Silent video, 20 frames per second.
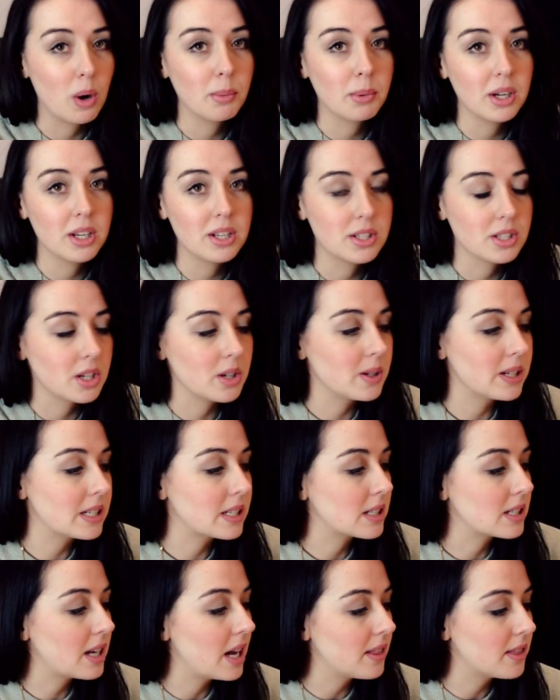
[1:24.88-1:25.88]
what I'm going to do
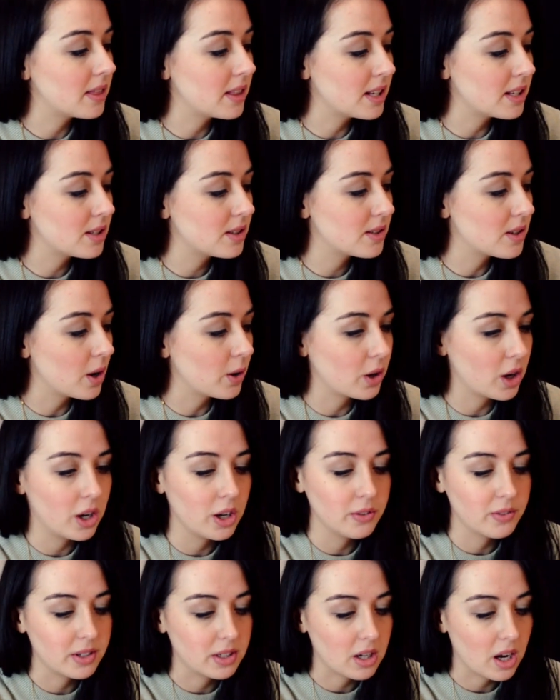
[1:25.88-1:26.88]
is let this soak
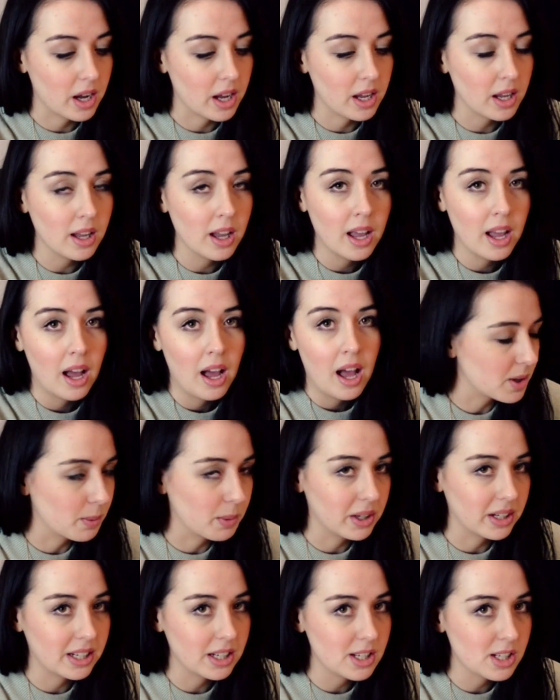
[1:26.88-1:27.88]
overnight. So I'm
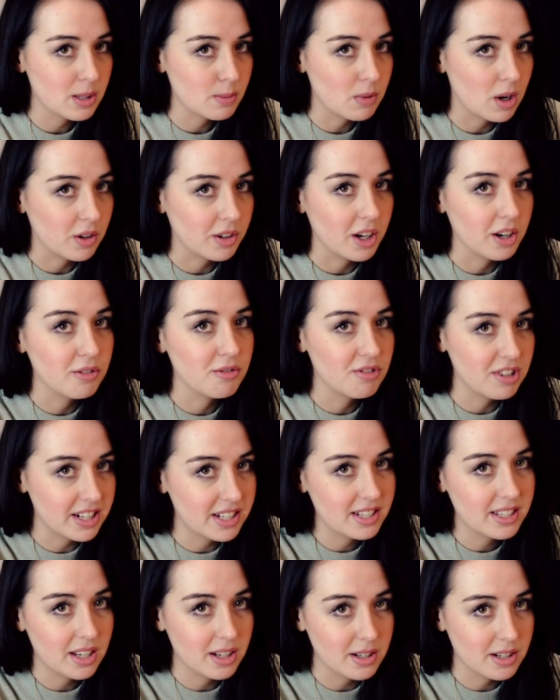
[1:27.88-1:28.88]
going to get it tomorrow,
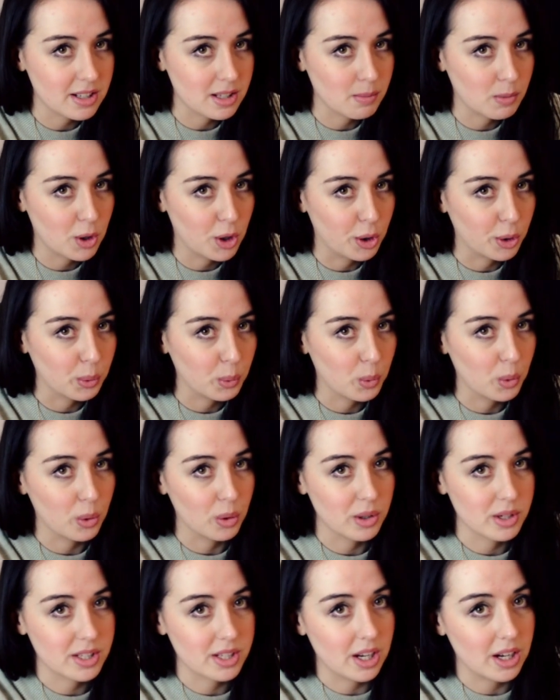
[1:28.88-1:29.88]
rinse it into some cold
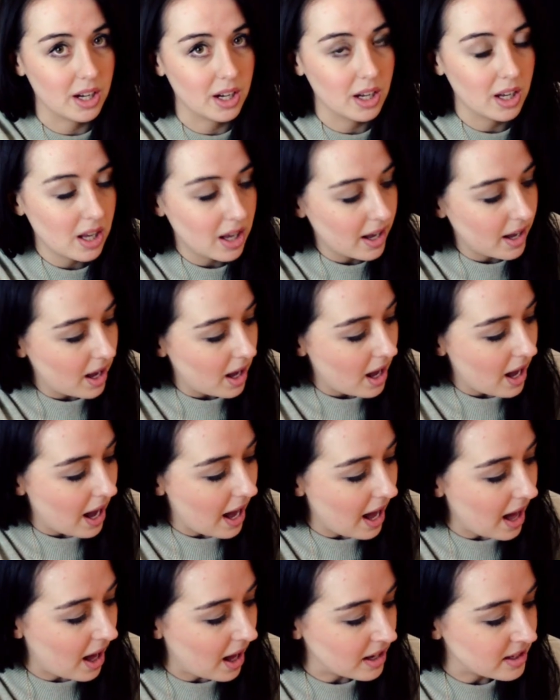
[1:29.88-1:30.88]
water
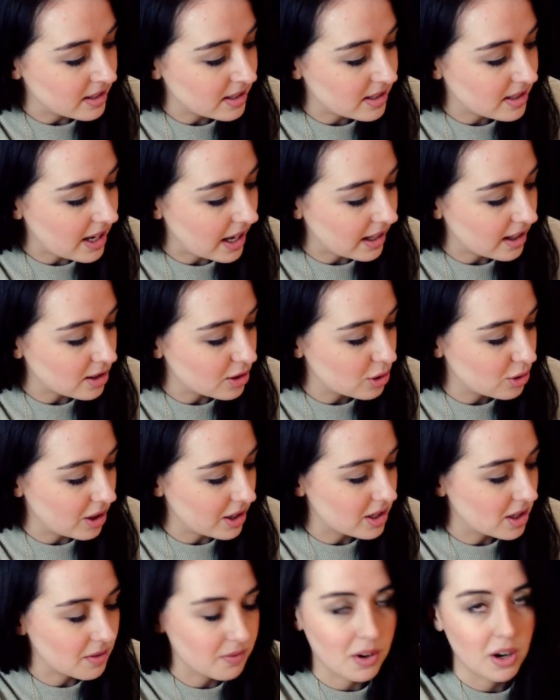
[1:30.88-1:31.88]
and take it
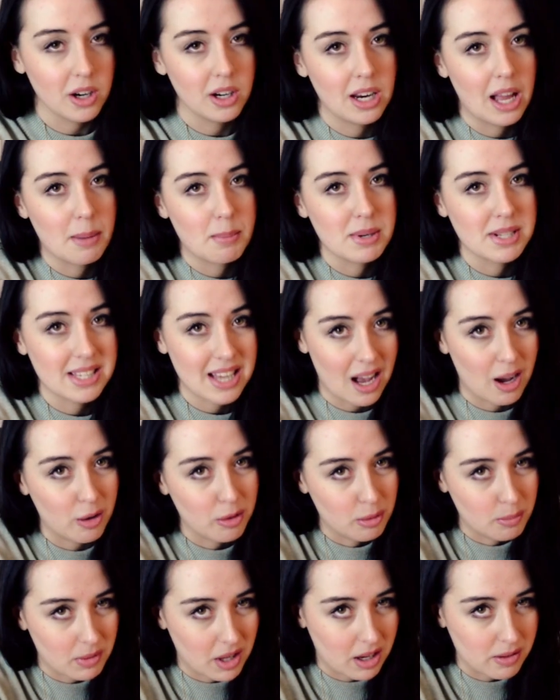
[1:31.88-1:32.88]
straight to the photo lab and tell
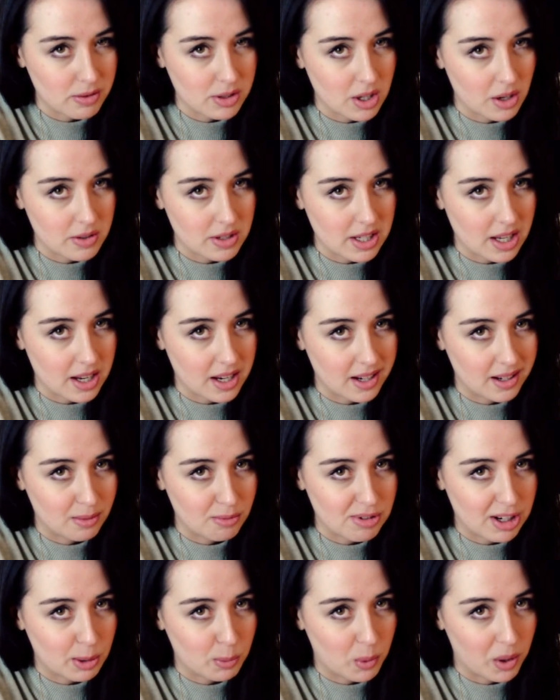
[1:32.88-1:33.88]
them that I've soaked it in
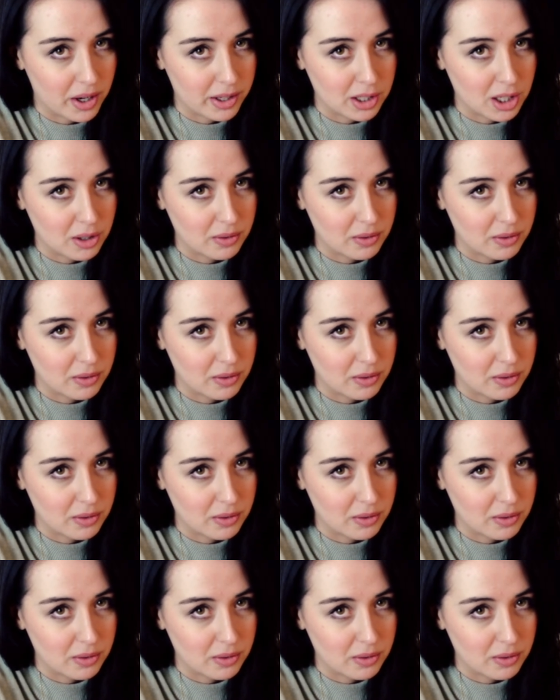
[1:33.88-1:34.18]
red wine